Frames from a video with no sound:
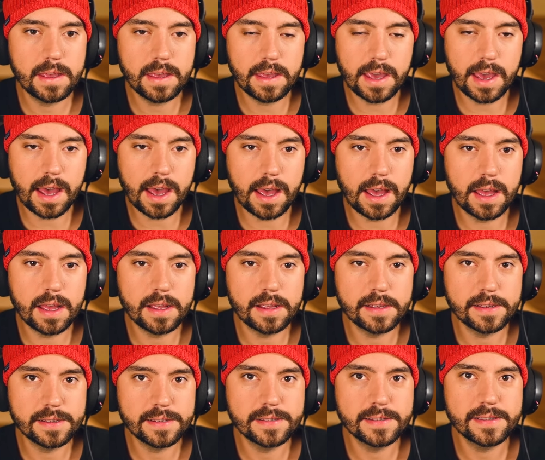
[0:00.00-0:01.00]
Yeah,
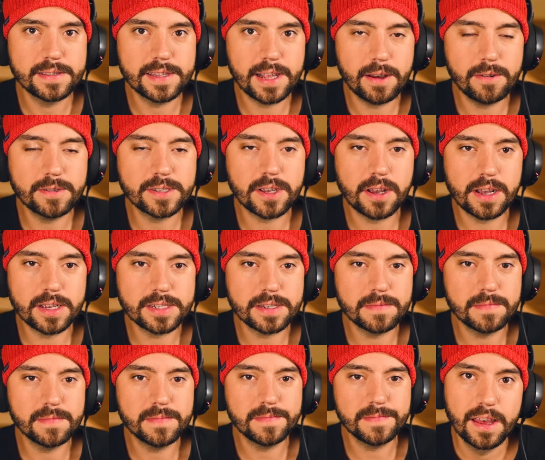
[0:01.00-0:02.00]
that was
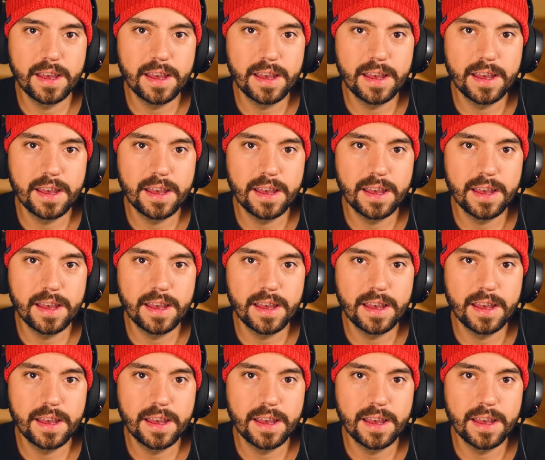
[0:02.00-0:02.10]
awesome.